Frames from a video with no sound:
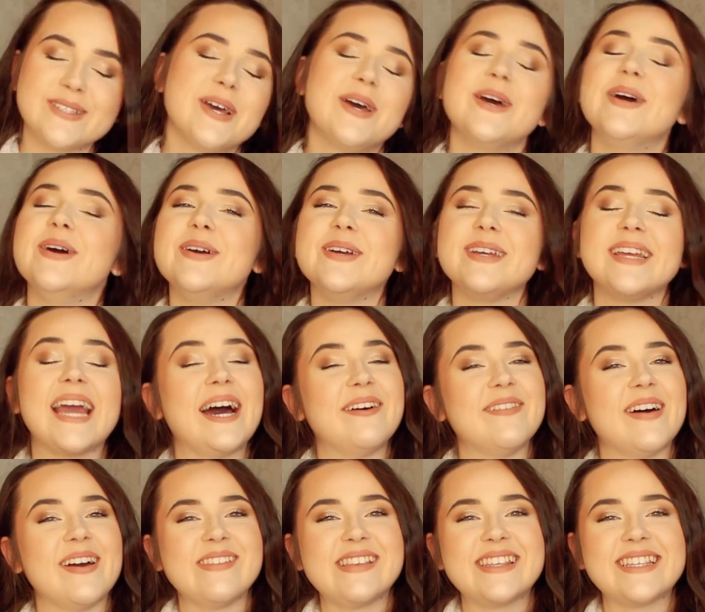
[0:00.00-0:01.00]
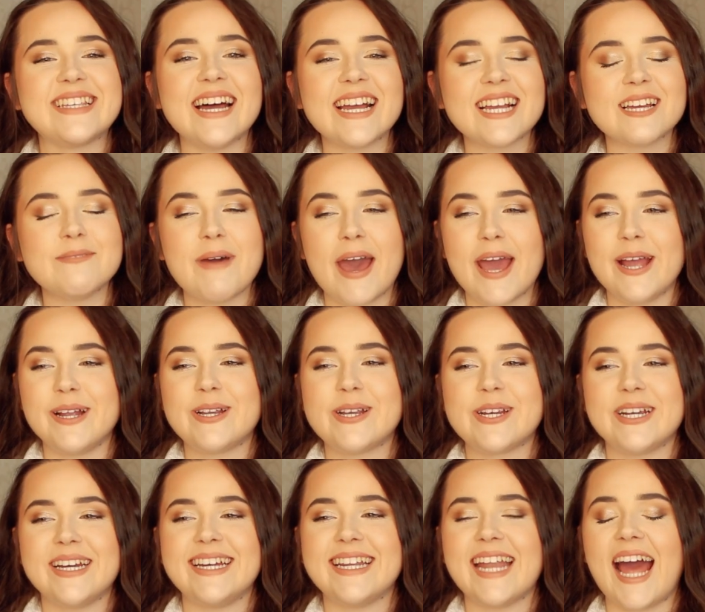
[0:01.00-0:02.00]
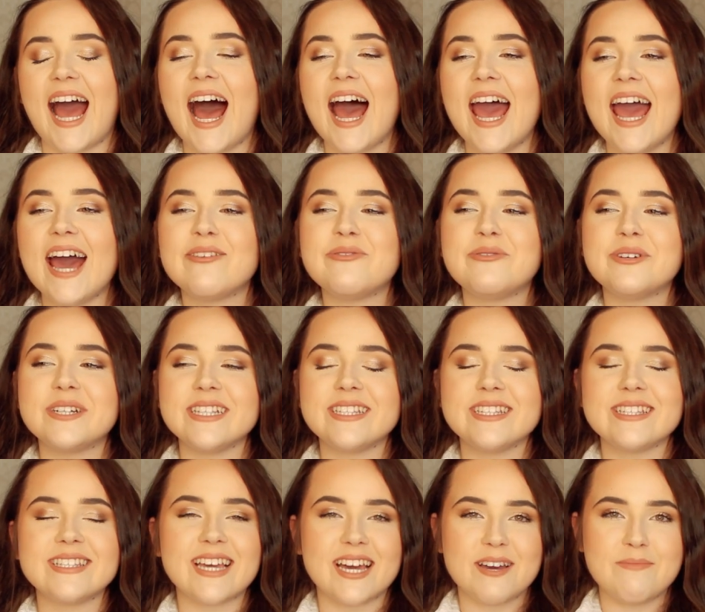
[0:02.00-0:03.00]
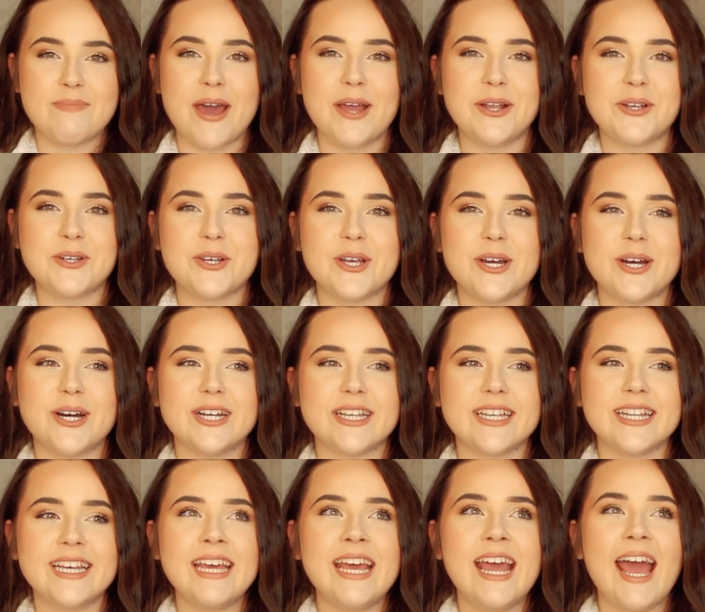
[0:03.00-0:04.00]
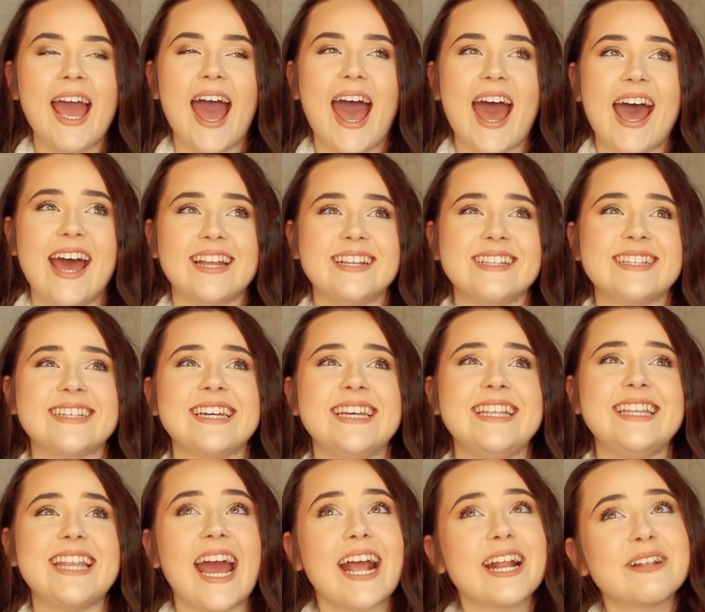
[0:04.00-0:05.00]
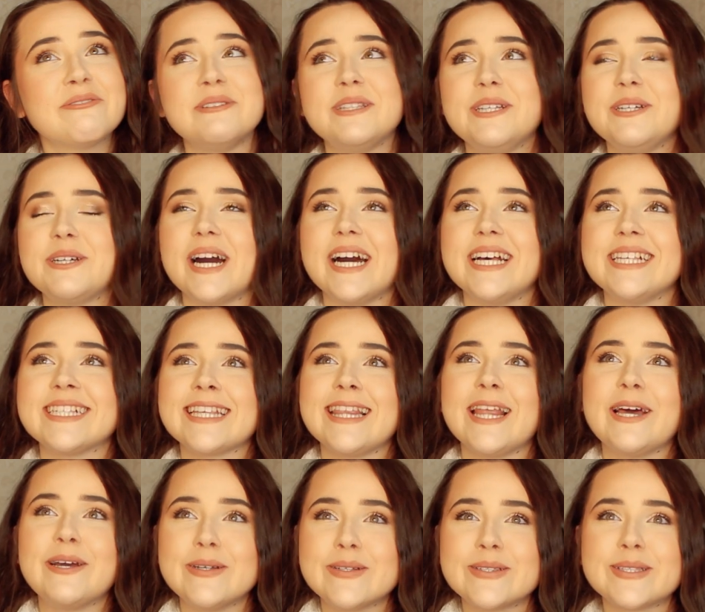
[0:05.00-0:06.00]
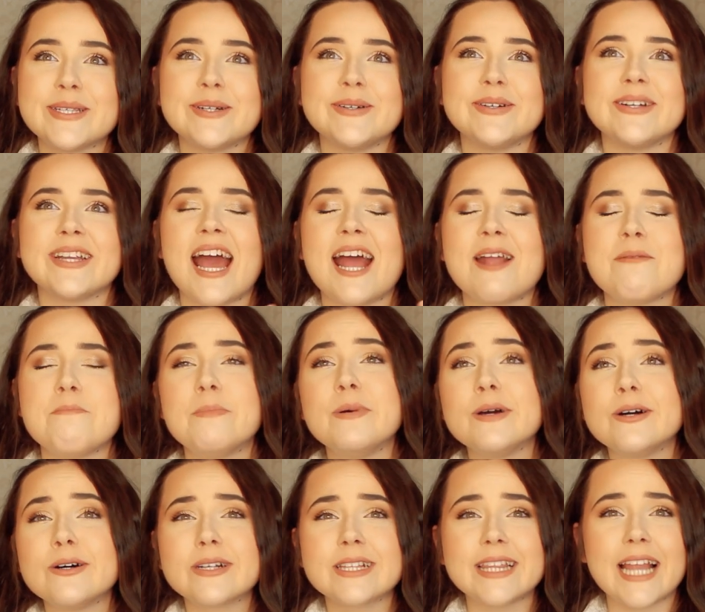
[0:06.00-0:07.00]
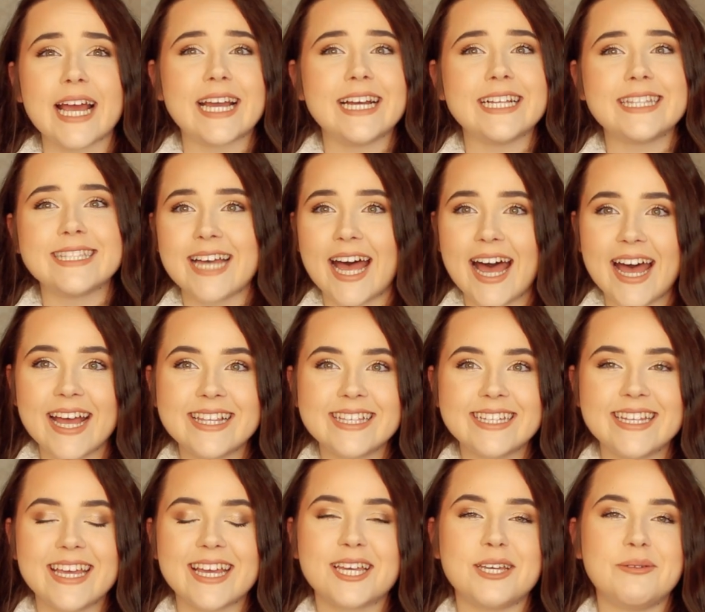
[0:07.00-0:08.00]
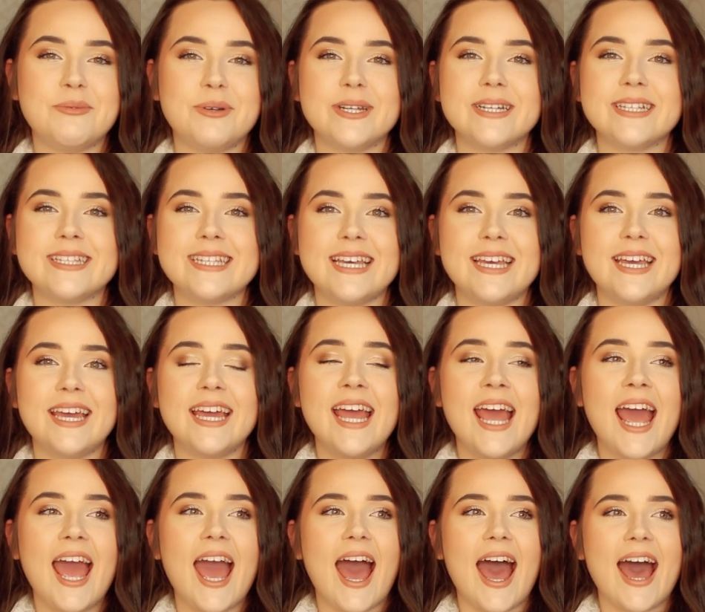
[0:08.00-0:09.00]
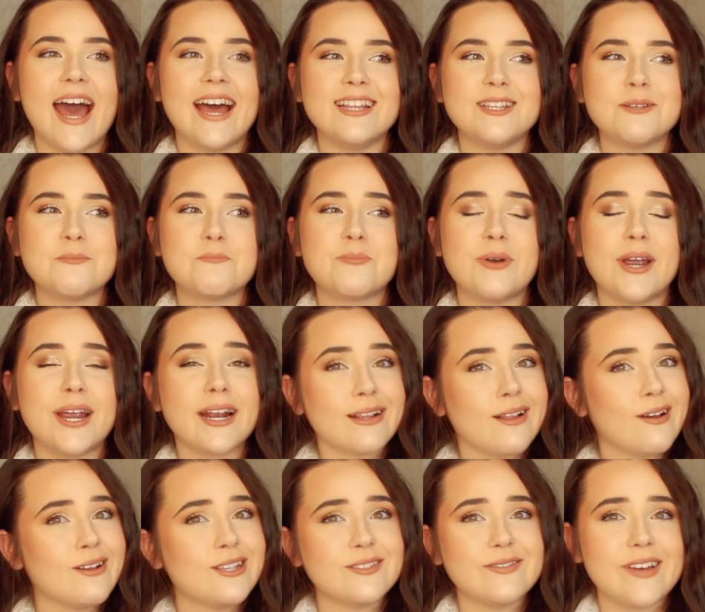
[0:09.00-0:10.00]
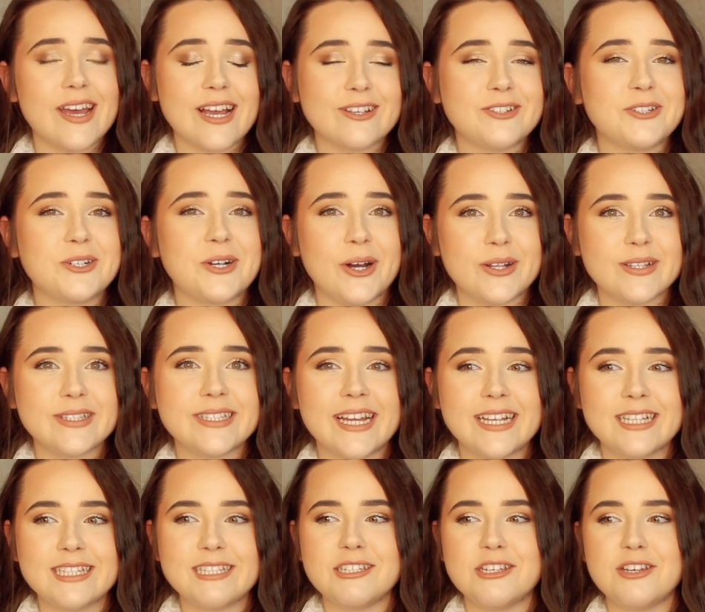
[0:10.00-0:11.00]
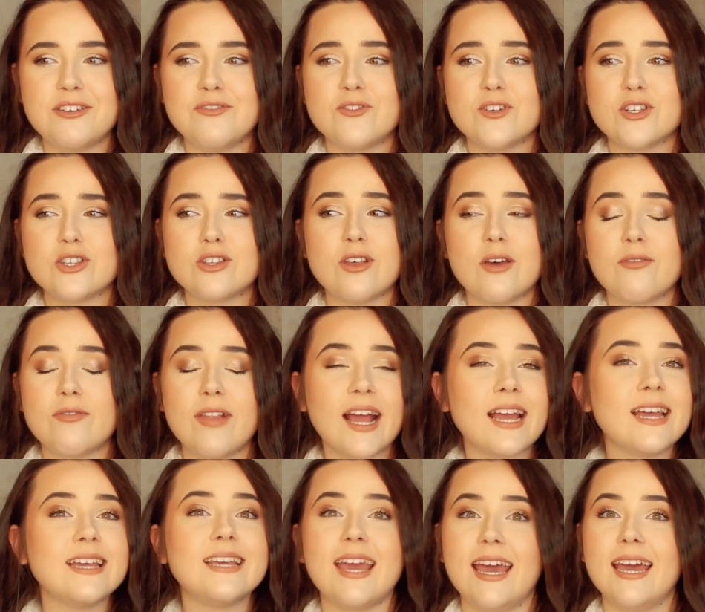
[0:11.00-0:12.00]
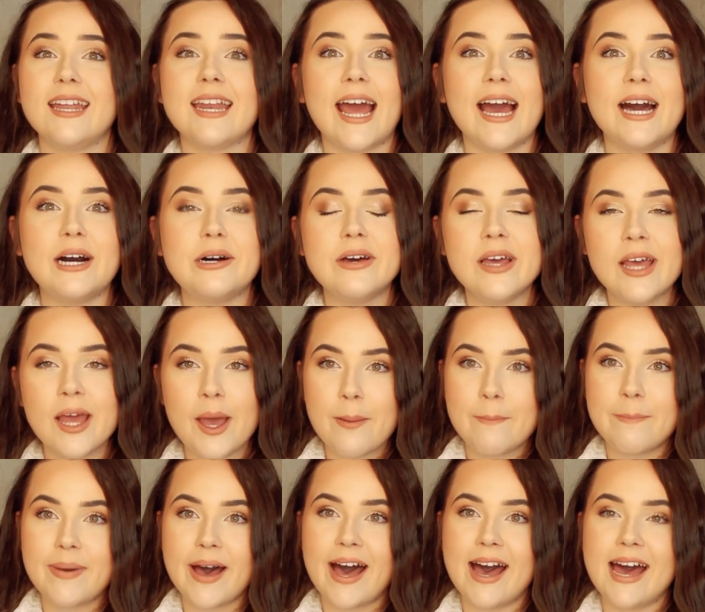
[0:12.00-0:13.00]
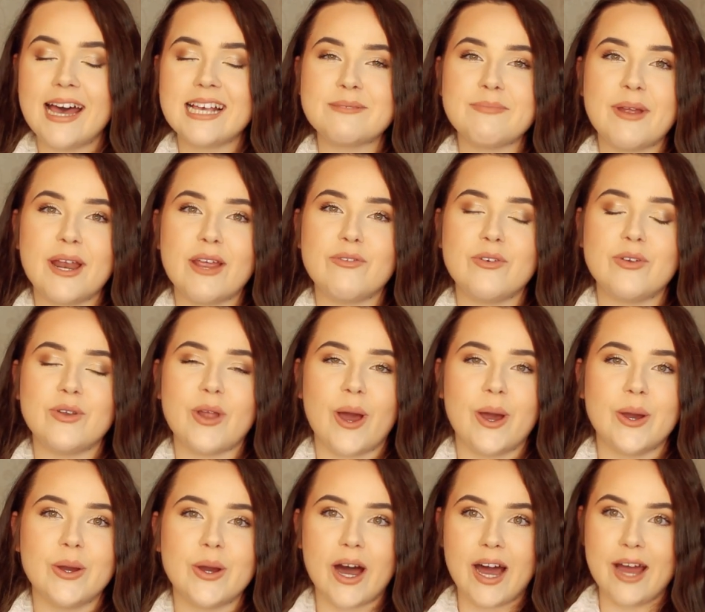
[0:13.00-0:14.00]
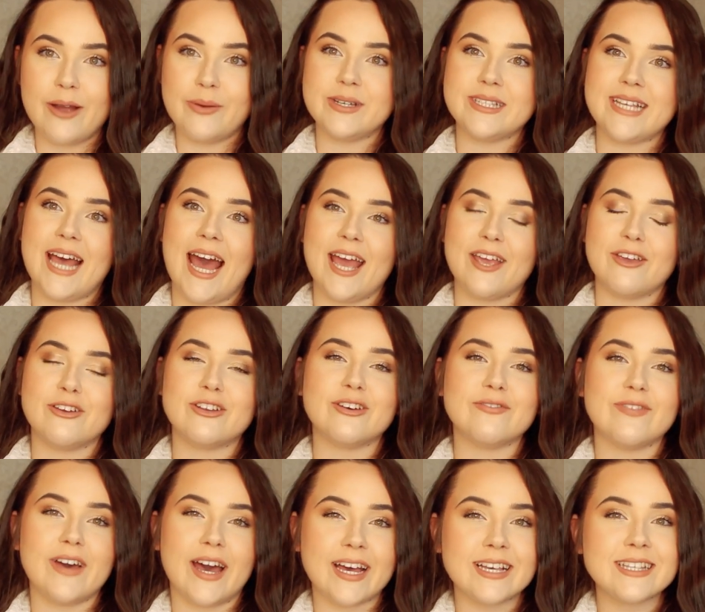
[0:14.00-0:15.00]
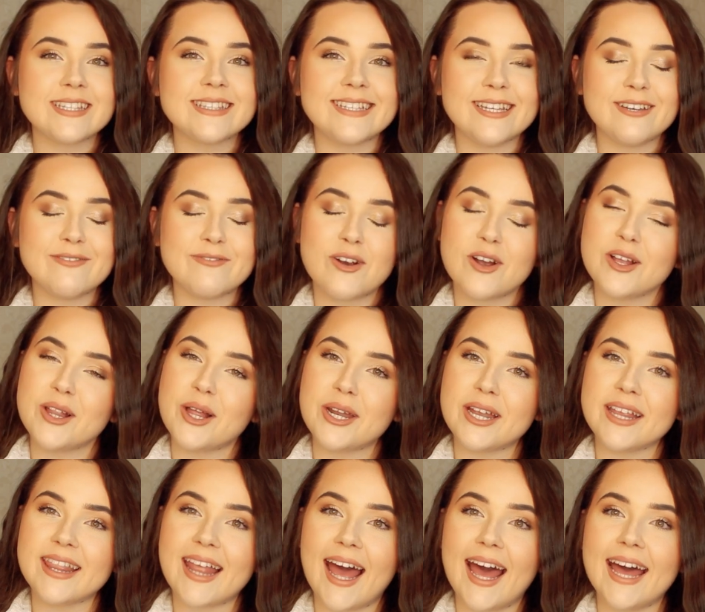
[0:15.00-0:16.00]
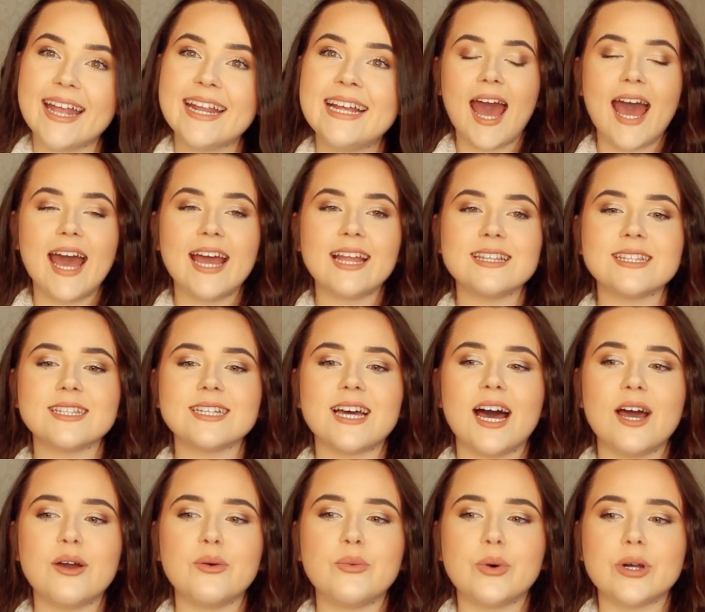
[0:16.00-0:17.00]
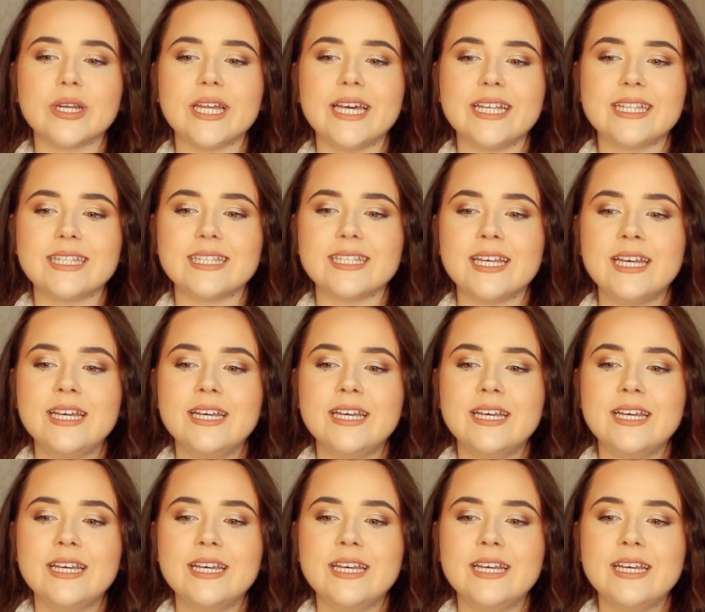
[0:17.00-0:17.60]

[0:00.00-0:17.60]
so yeah, I'm starting a Patreon. I have wanted to start a Patreon and connect with you guys closer and, and build like a tighter knit community and bring loads of extra content to you for like a year now. But as many of you know, I was at university for a lot of that and I wanted